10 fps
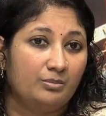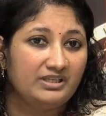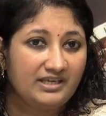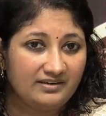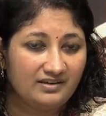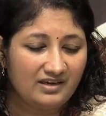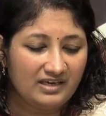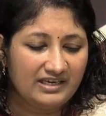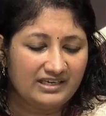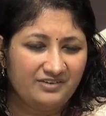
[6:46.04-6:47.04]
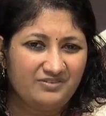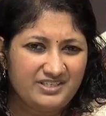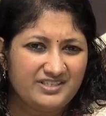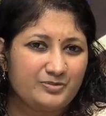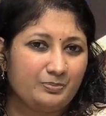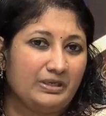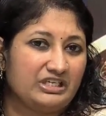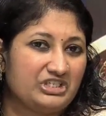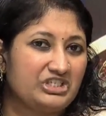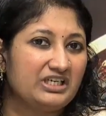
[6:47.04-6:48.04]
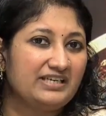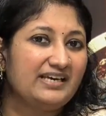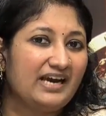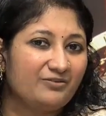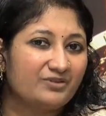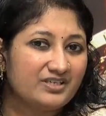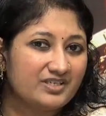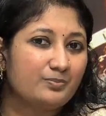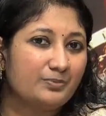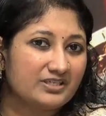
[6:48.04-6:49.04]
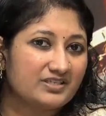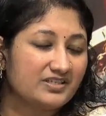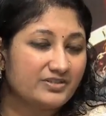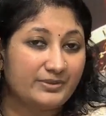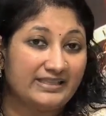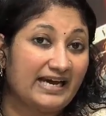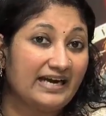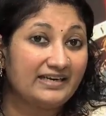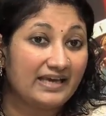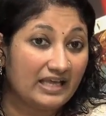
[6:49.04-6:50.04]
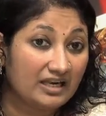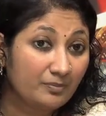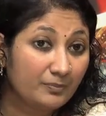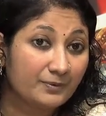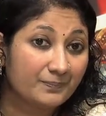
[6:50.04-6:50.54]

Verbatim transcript: But then can we just spatially average the pixels will that help?